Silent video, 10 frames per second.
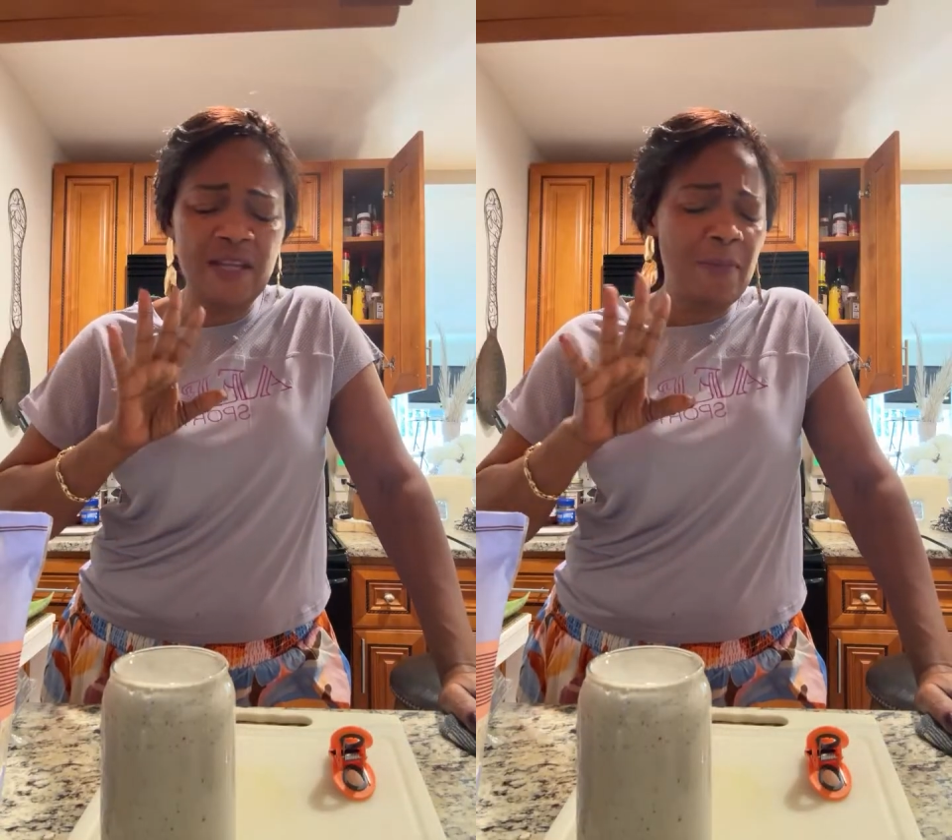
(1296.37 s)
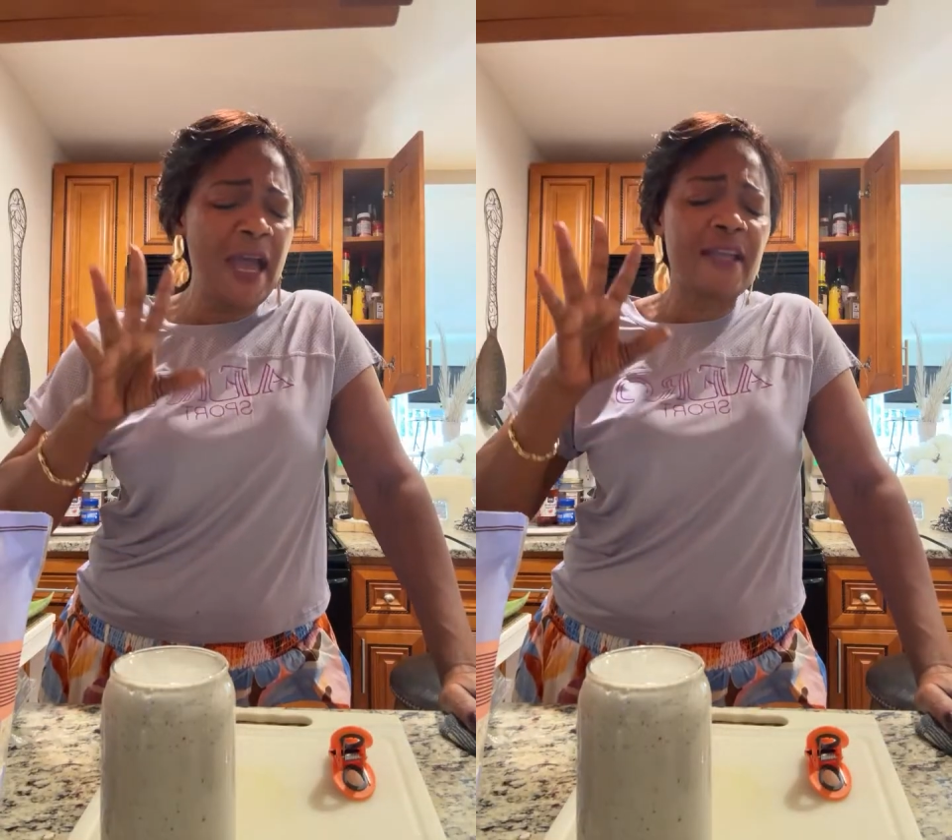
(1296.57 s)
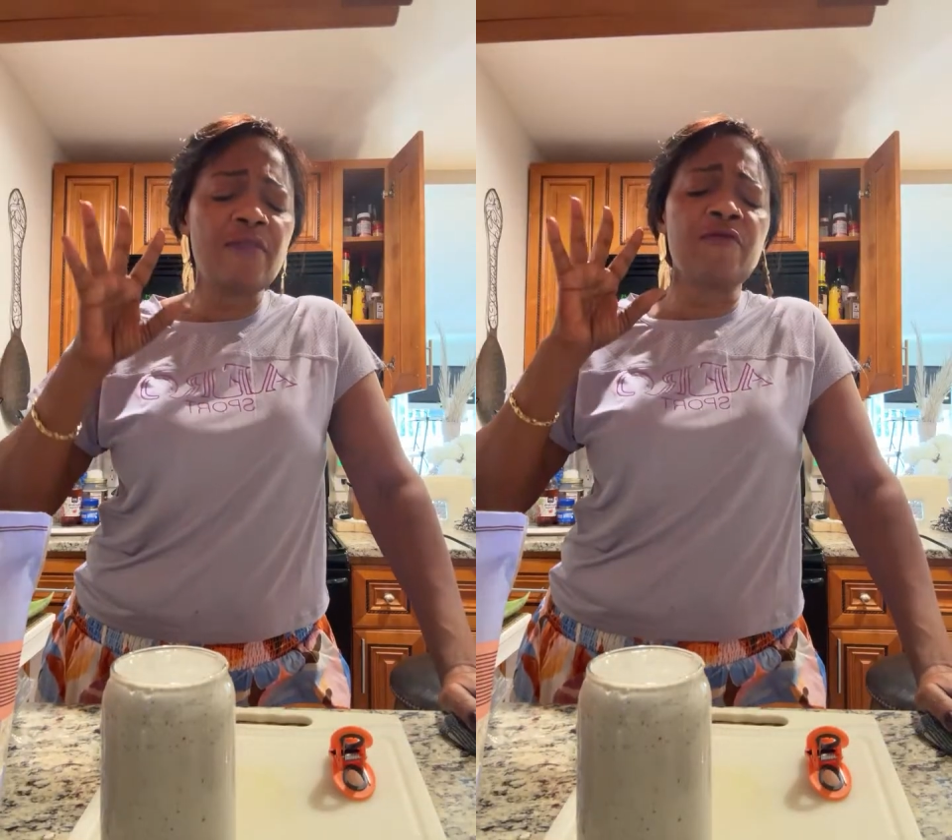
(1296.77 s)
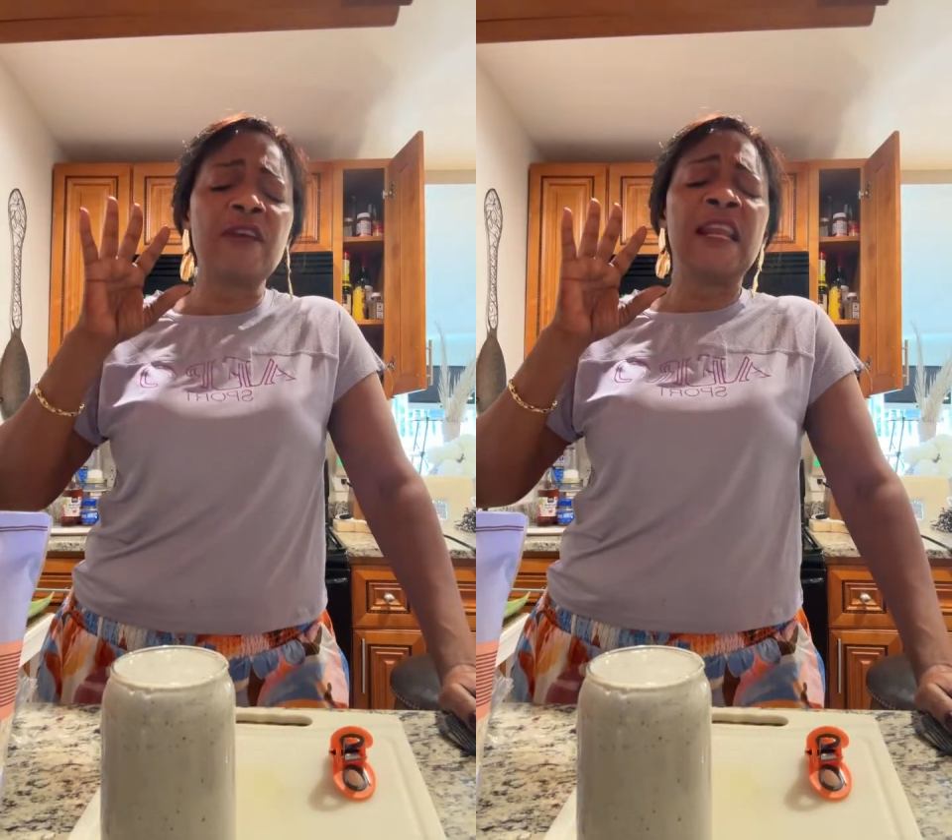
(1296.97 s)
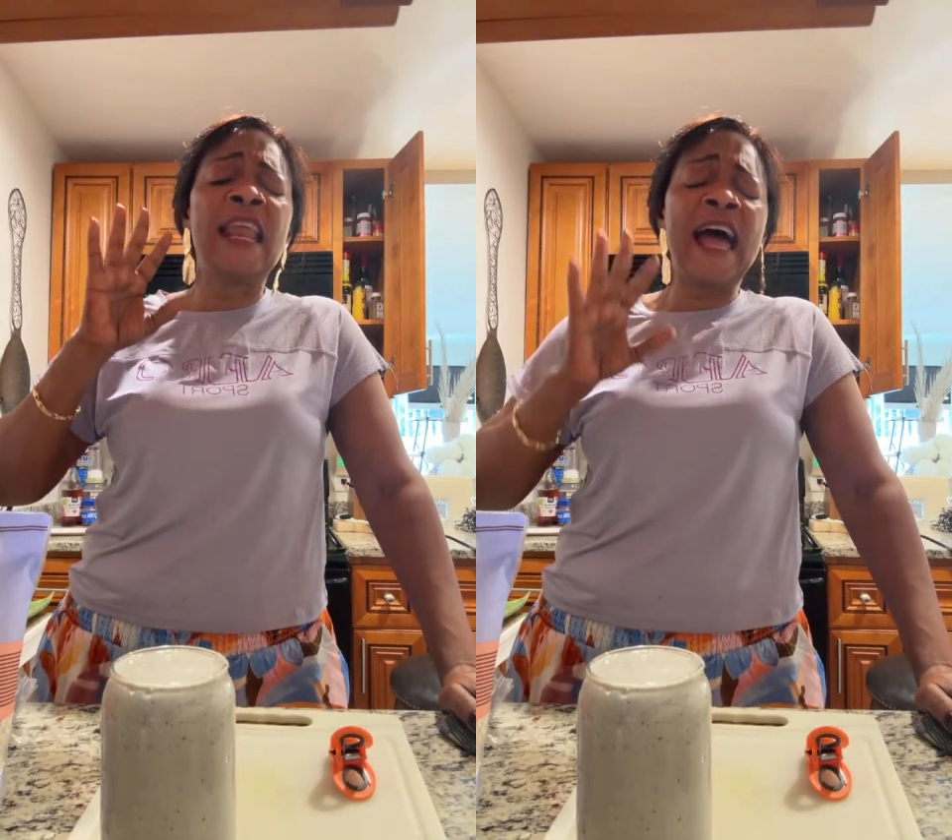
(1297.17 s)
sit back and
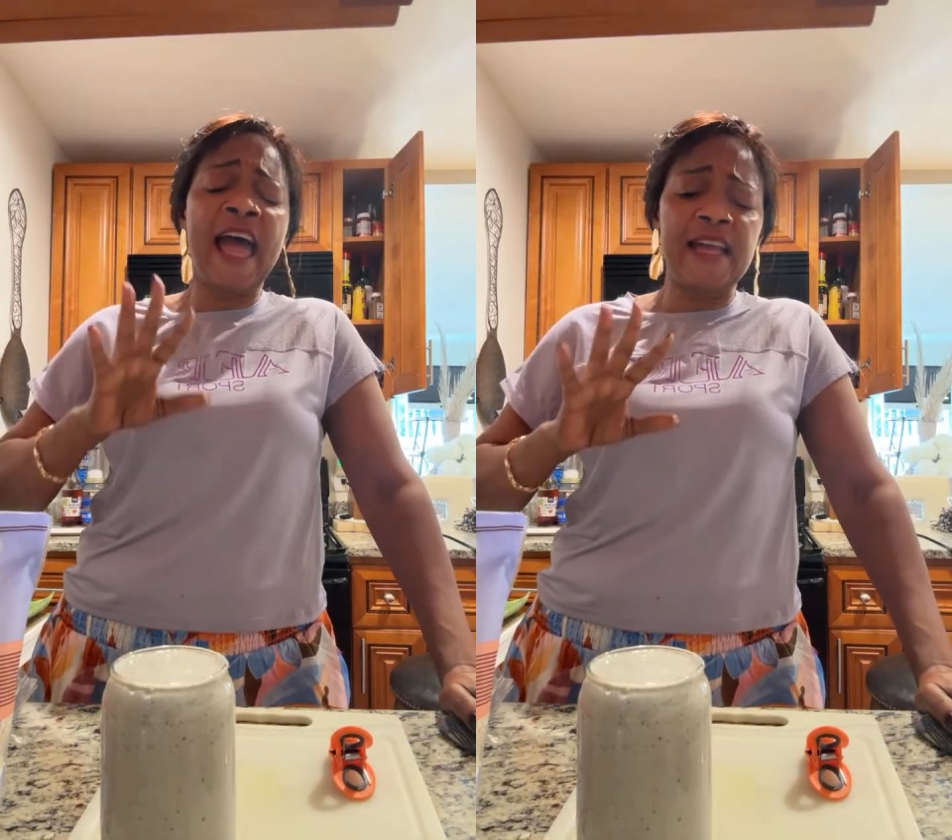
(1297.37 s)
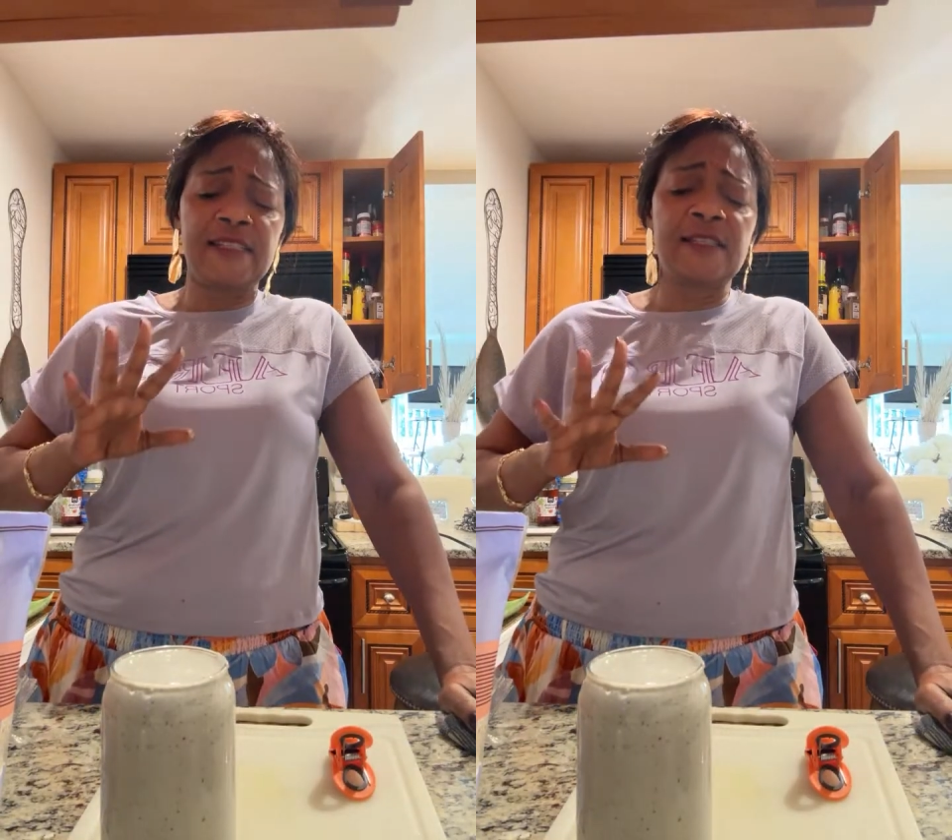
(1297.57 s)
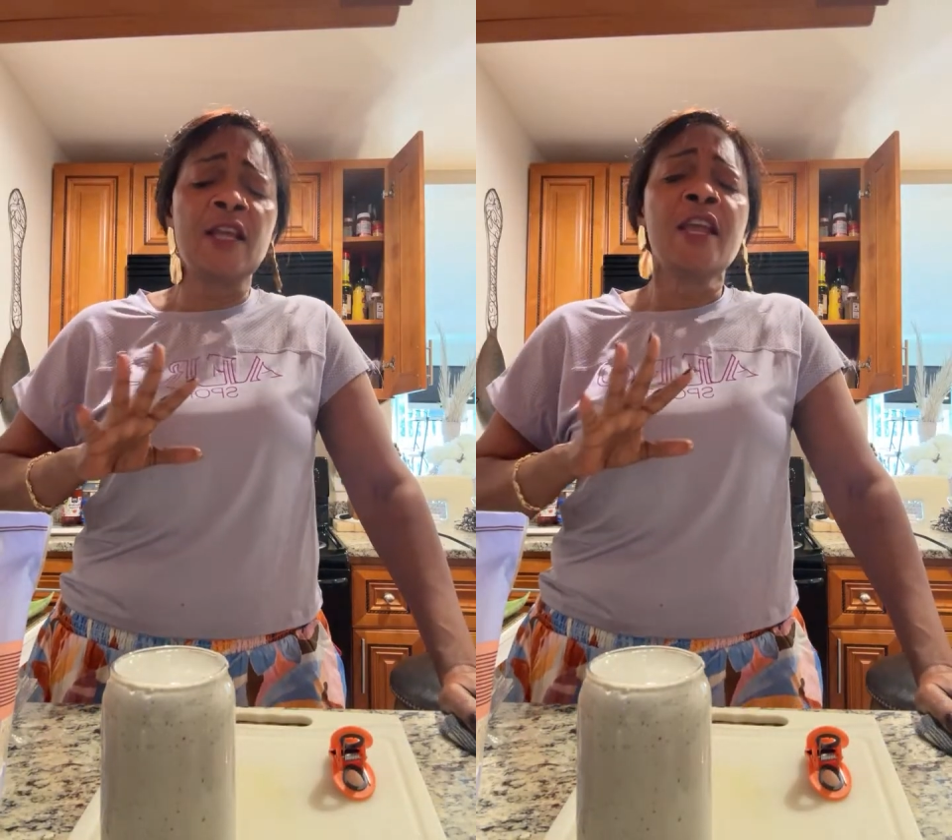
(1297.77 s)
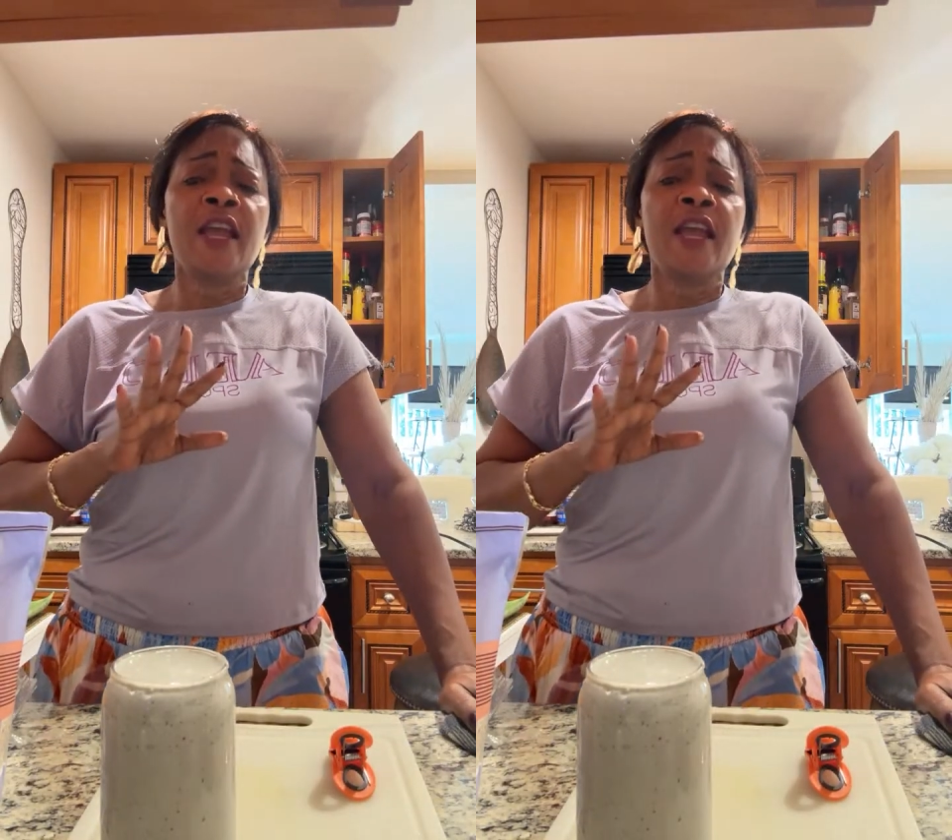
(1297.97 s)
relax